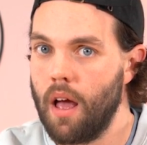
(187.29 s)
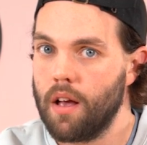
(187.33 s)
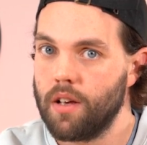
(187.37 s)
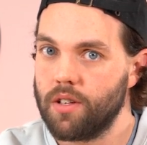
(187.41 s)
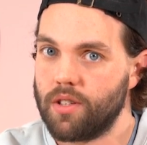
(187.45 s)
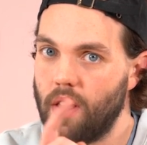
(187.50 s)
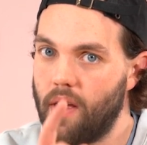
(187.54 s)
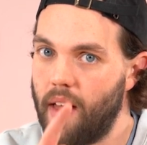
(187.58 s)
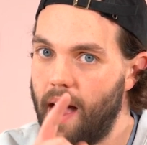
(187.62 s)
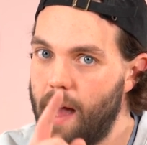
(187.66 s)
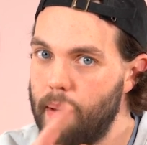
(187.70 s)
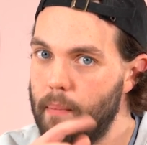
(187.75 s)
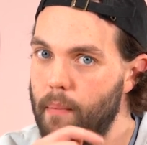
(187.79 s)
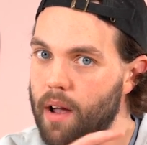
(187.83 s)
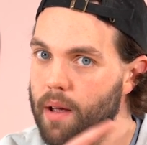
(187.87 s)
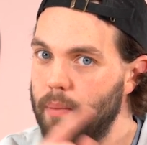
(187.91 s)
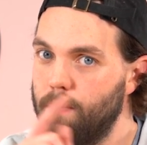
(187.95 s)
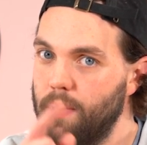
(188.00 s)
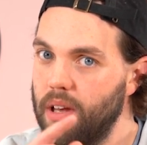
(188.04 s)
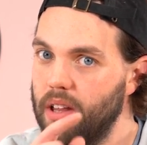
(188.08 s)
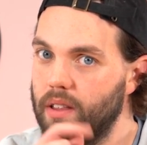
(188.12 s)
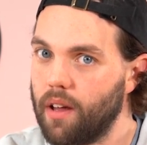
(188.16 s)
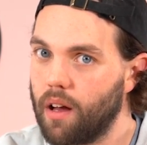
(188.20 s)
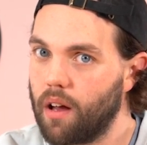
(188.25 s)
So that
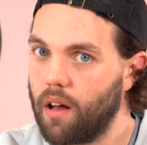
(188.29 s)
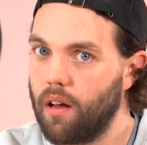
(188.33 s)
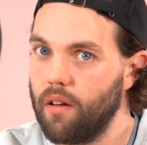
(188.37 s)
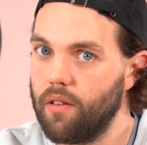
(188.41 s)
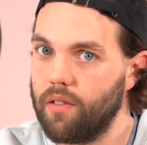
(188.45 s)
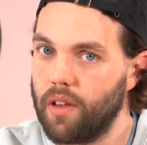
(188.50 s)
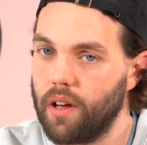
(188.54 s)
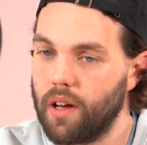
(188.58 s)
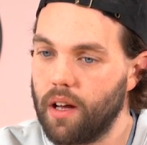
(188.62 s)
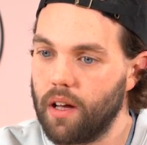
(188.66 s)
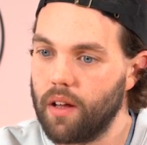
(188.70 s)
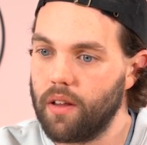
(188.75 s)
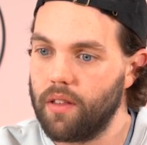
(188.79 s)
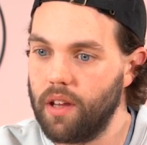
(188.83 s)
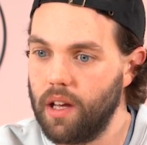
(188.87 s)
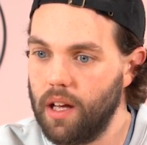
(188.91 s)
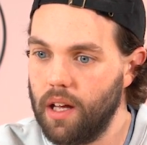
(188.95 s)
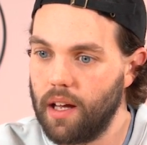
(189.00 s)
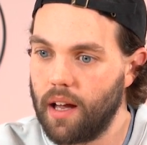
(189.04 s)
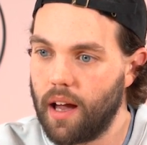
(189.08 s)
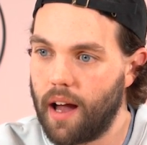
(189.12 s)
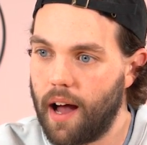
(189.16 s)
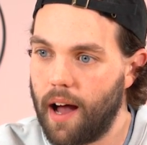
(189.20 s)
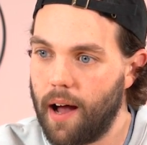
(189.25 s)
might be the, the,
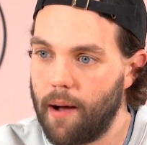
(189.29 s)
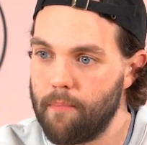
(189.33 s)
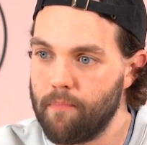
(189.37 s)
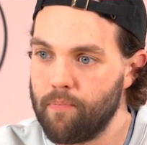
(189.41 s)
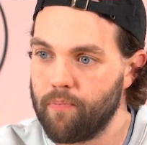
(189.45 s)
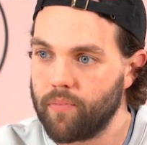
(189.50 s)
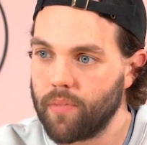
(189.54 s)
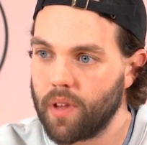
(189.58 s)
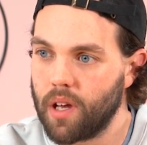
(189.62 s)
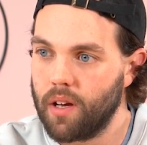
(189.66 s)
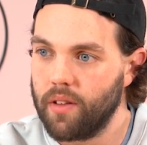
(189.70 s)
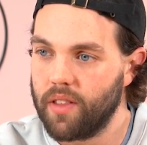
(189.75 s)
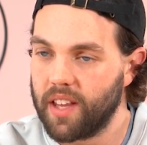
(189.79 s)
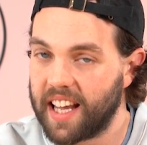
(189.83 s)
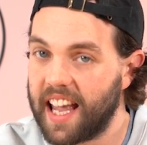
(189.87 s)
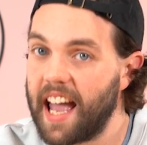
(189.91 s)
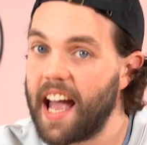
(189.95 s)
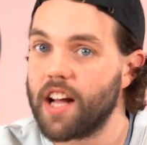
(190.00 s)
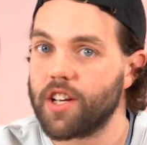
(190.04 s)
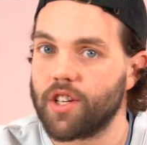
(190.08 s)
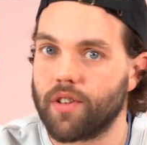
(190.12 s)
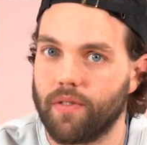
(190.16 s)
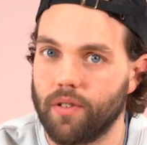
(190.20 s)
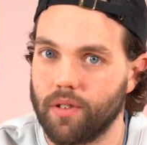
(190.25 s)
the, um, the
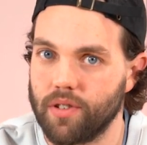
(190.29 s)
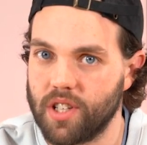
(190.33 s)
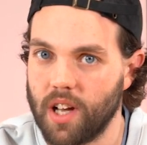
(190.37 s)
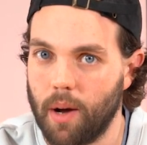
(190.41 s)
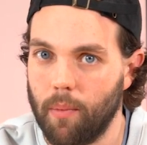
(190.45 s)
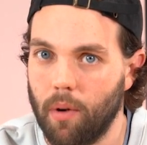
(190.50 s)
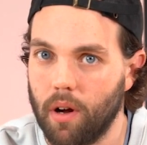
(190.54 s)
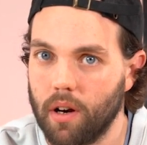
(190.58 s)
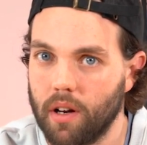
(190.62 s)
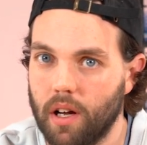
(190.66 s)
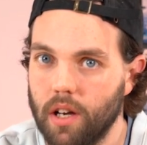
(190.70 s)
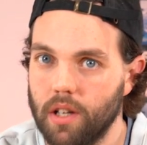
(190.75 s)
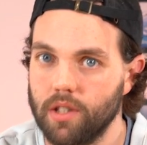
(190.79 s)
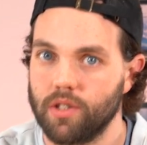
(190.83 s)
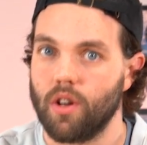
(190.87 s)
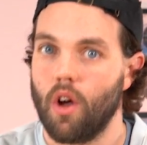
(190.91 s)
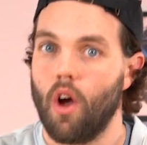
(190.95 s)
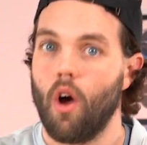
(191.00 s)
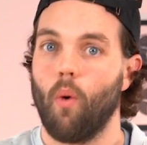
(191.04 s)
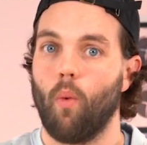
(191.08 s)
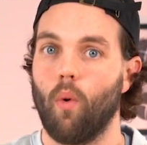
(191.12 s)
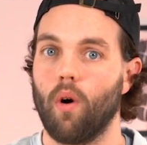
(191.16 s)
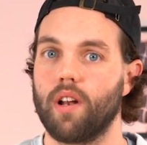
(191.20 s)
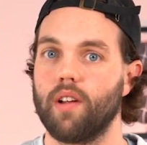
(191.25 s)
catch for someone, because
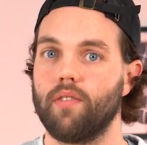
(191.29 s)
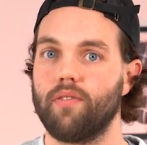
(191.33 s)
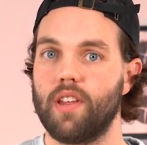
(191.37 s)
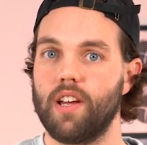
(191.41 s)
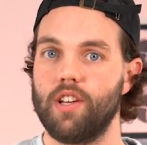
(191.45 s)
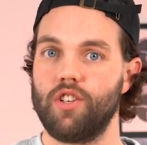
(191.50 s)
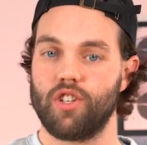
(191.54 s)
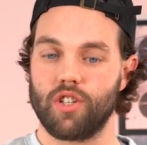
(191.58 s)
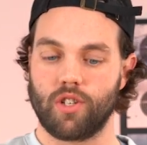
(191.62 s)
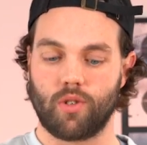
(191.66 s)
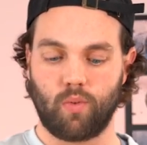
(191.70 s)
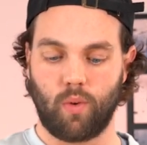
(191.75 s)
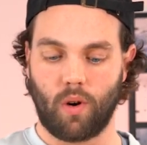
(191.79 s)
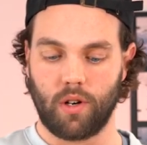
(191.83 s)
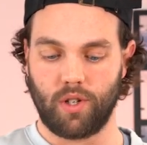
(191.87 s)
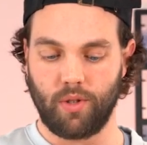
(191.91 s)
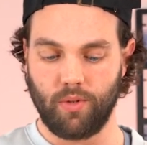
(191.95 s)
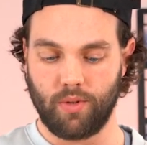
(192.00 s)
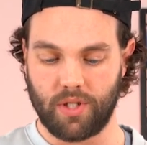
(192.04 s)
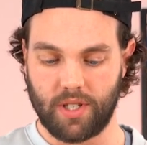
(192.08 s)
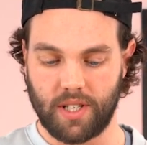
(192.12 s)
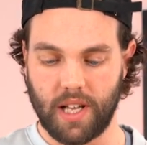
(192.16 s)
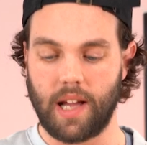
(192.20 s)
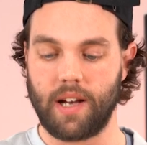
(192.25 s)
what if they just want
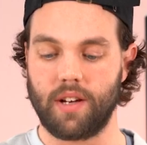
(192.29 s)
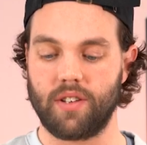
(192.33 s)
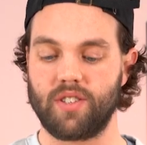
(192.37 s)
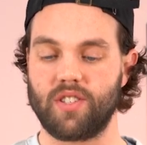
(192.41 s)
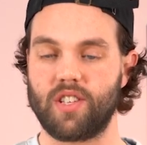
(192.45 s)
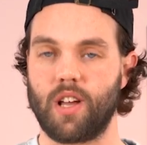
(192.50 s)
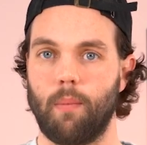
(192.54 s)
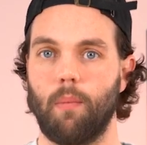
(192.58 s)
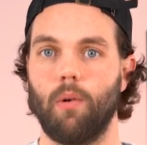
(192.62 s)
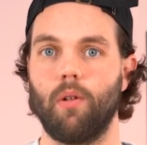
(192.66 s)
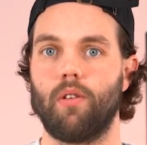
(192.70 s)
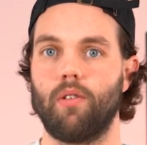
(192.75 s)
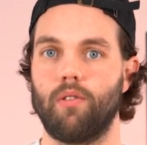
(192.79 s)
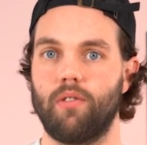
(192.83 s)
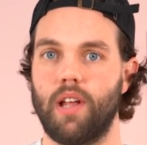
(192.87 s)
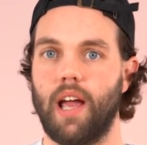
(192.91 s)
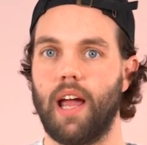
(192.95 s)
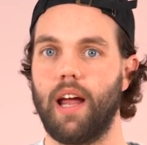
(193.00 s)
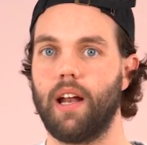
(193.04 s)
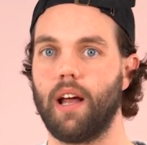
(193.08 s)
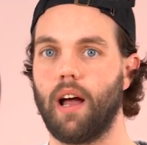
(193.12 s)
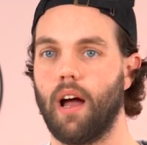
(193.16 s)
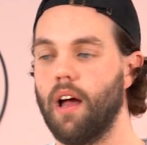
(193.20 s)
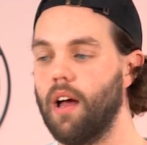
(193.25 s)
to send some of their
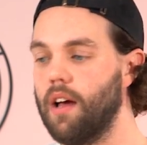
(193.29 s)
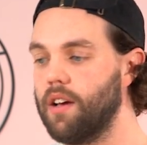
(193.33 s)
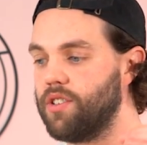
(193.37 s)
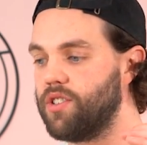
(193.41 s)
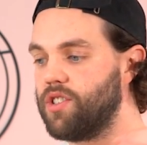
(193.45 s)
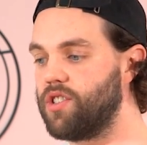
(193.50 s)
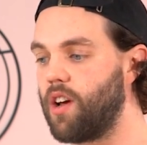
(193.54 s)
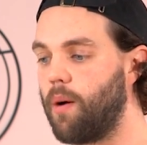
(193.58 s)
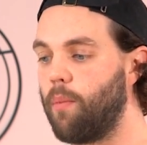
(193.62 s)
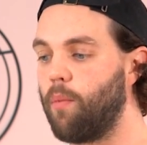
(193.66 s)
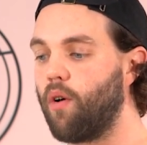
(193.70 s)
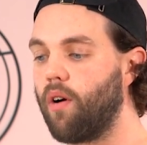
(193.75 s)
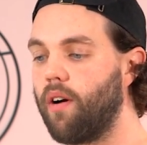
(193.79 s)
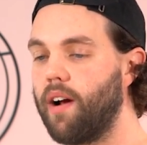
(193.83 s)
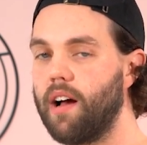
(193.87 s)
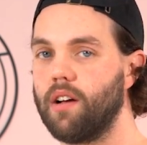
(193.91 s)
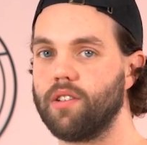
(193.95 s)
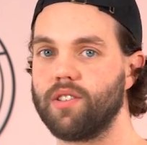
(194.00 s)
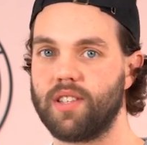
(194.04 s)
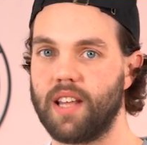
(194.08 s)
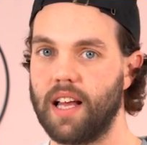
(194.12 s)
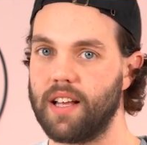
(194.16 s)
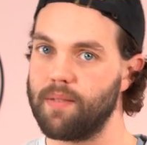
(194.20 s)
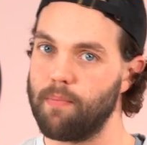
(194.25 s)
data somewhere
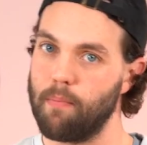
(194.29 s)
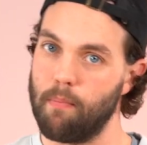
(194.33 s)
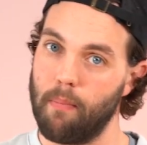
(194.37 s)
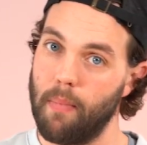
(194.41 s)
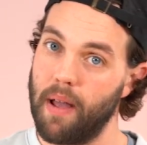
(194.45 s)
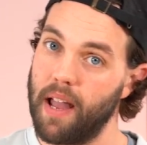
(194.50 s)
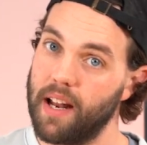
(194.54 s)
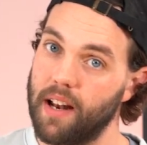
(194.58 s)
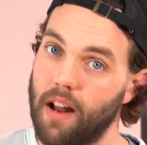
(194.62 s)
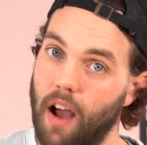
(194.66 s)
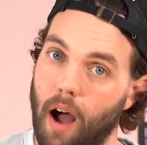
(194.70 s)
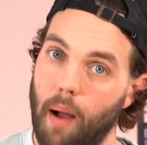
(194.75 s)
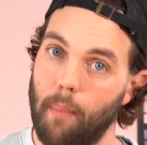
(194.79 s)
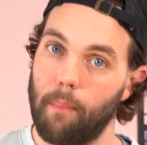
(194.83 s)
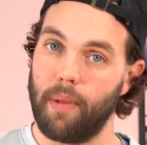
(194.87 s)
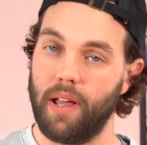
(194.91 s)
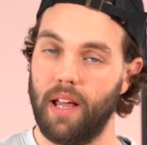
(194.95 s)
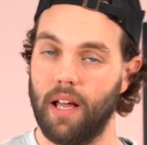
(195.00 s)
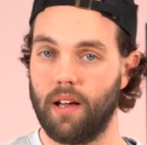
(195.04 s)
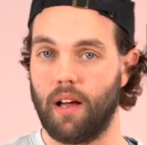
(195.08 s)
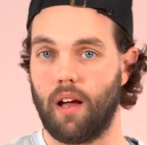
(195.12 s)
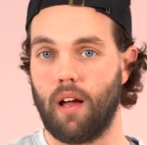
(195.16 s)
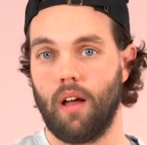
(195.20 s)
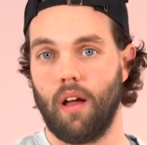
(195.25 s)
else that may not
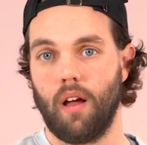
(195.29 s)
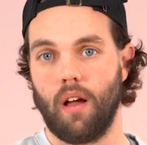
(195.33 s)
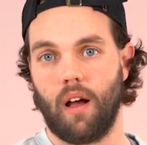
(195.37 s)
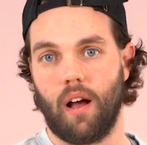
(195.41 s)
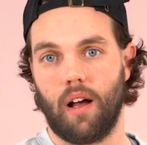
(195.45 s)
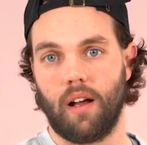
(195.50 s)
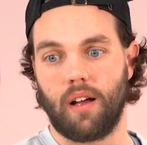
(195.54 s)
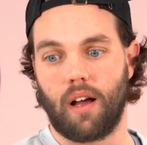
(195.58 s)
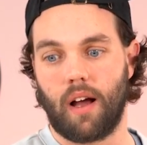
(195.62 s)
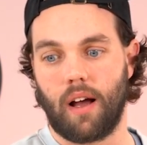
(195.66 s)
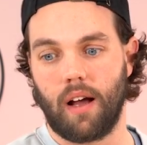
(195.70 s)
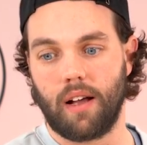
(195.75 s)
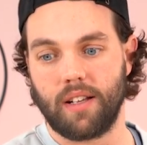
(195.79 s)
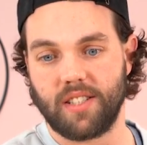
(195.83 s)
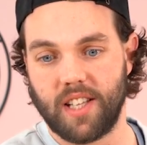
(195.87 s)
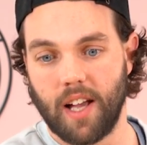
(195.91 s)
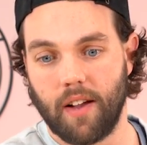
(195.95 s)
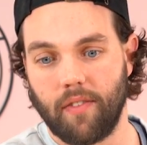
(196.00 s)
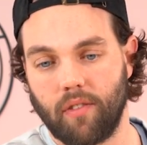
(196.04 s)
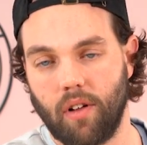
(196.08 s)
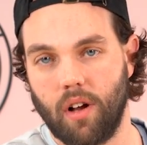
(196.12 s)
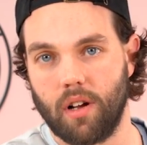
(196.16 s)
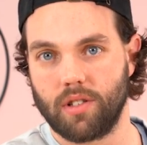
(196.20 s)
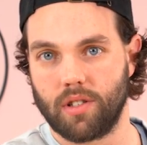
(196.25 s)
be a, a, a
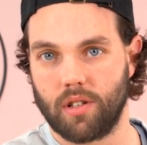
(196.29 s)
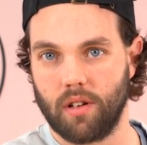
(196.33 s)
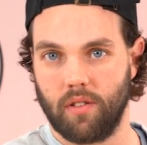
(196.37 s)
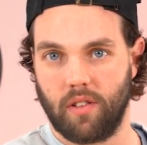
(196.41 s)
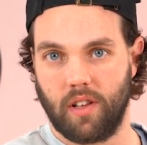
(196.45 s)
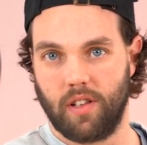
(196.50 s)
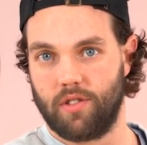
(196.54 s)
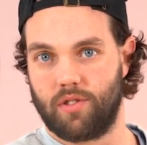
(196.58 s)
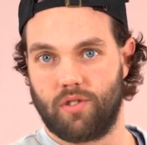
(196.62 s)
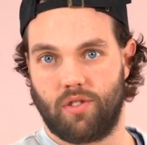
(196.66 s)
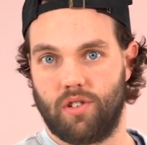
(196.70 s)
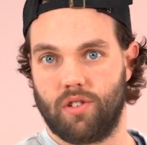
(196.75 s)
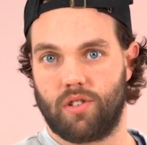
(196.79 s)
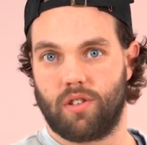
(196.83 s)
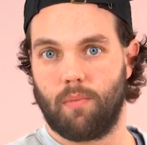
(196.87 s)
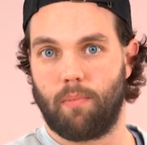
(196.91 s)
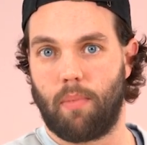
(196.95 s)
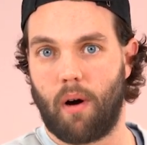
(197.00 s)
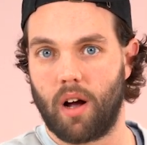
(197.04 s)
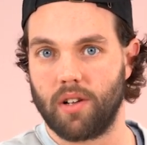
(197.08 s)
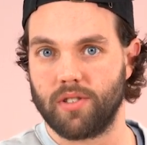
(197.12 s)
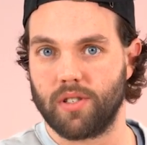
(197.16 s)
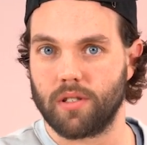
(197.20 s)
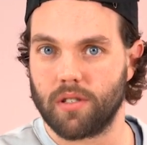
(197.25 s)
Ceph cluster, and it's just a
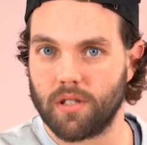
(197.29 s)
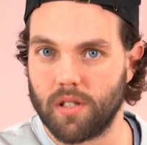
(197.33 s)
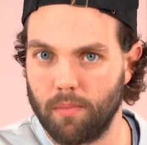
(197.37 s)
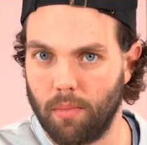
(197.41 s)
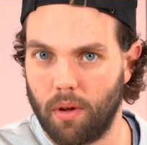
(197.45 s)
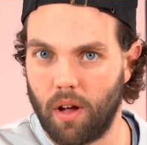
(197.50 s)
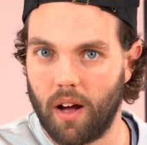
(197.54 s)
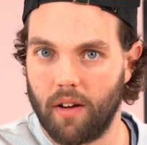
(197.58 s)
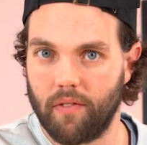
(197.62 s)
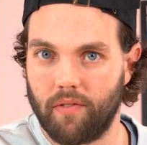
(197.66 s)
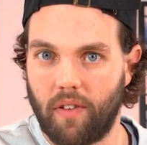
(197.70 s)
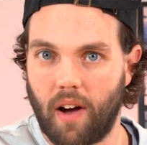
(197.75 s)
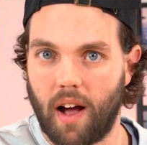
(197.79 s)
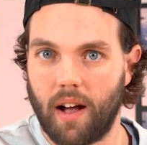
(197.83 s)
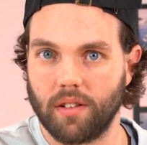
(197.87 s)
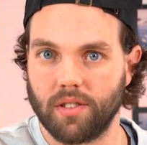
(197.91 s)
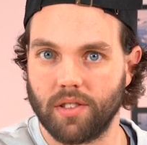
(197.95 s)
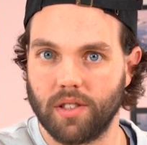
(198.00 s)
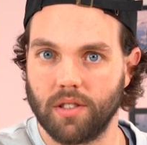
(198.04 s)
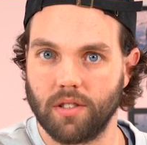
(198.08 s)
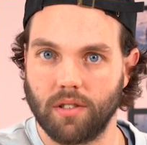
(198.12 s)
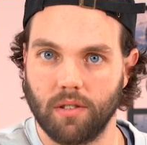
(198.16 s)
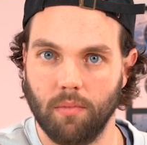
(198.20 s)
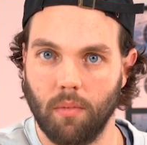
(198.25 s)
POSIX compliant file
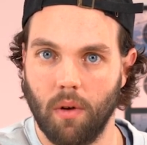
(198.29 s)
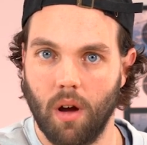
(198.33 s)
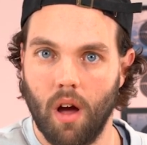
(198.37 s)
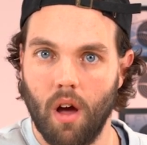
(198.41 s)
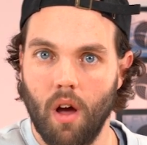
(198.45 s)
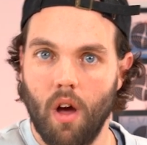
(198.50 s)
system?